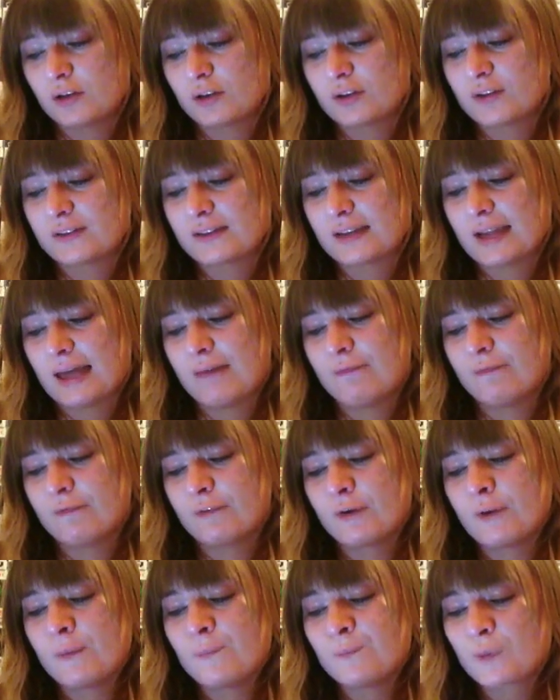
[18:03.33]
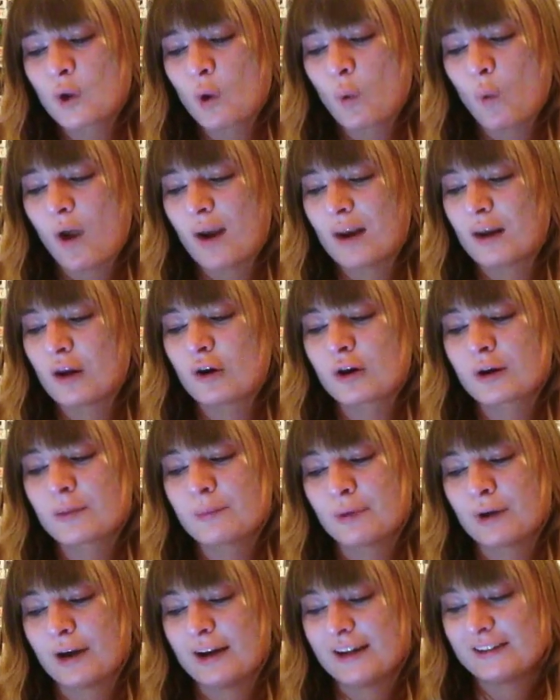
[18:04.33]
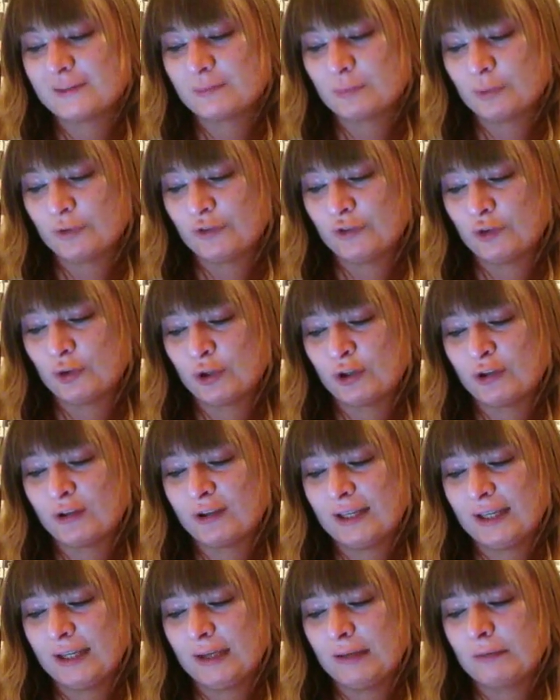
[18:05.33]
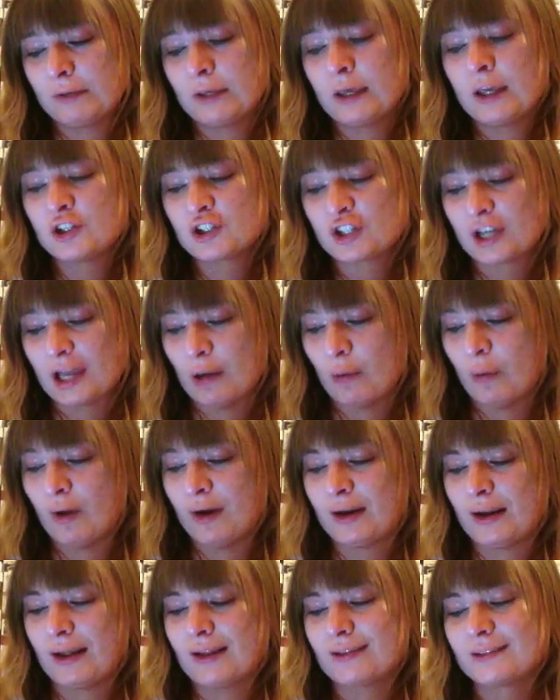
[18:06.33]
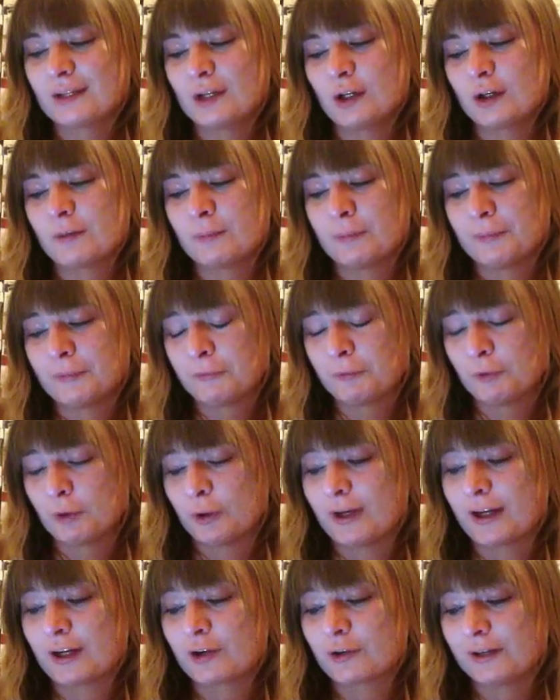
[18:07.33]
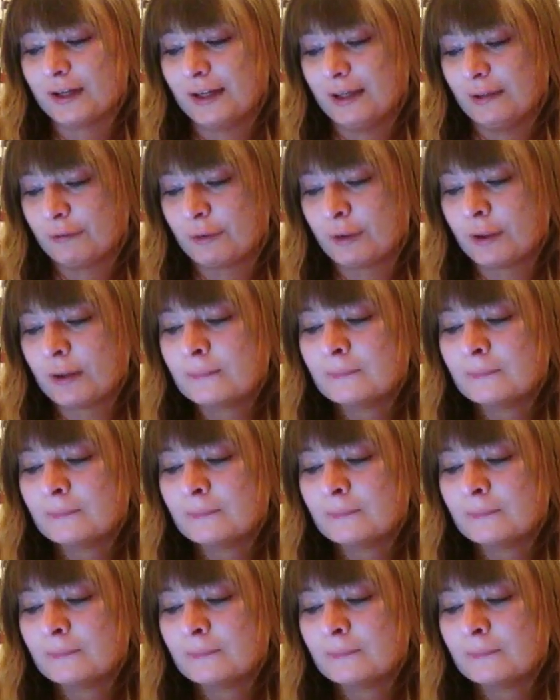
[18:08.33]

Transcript: not its length. One long embrace before you leave. Share one last look before I grieve.